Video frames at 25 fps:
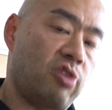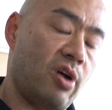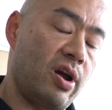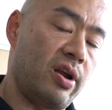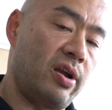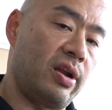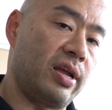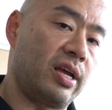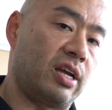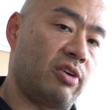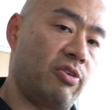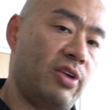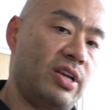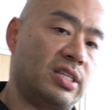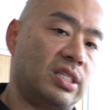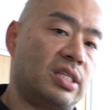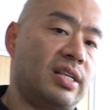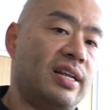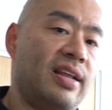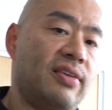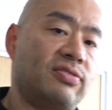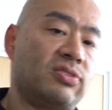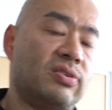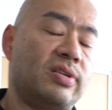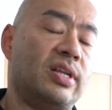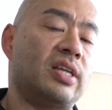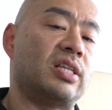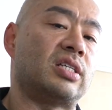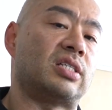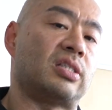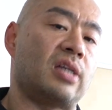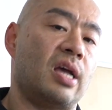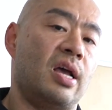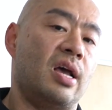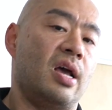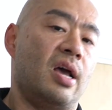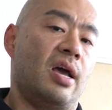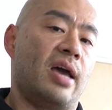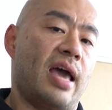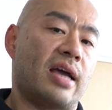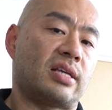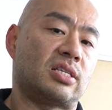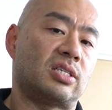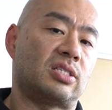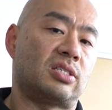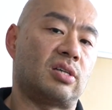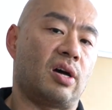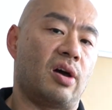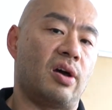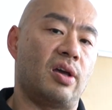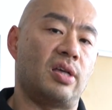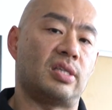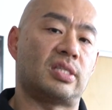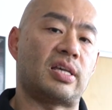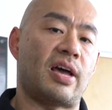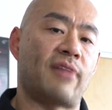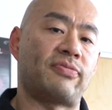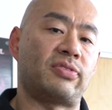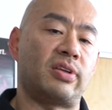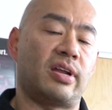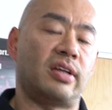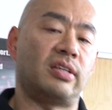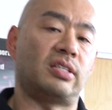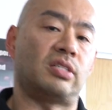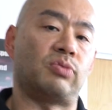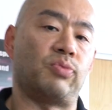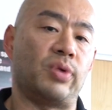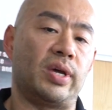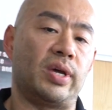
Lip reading: Try and increase the list on each exercise after each